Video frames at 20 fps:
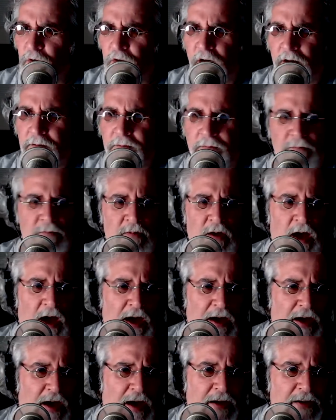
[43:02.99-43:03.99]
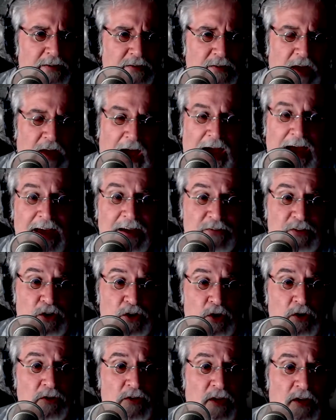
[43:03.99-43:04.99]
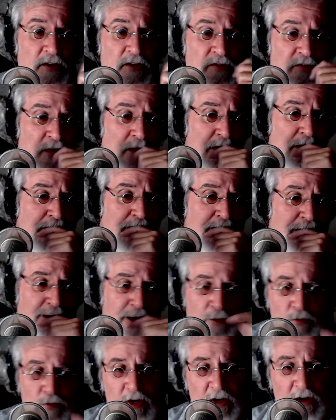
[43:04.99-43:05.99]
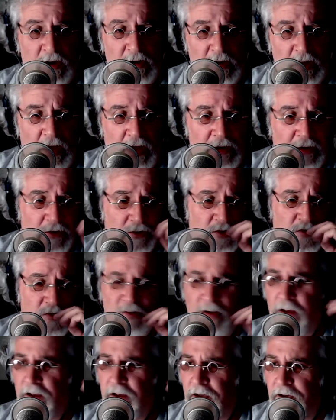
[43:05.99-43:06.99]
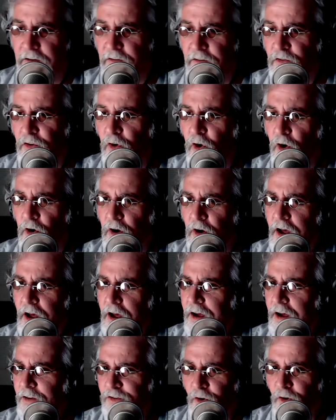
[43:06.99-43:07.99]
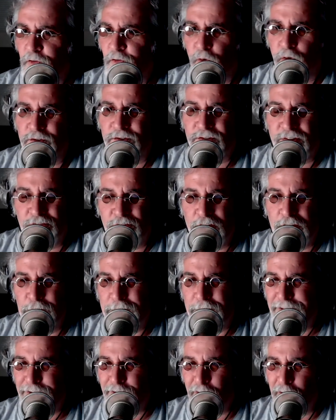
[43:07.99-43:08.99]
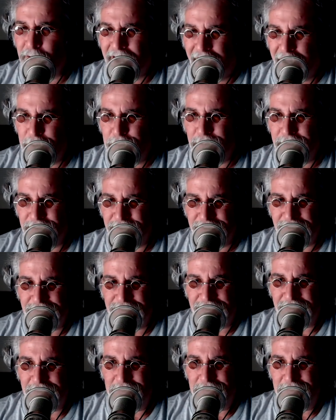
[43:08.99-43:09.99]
I, I I haven't heard this, and I'm looking online here. Just uh, have you heard, so Ford's developing their own hybrid system.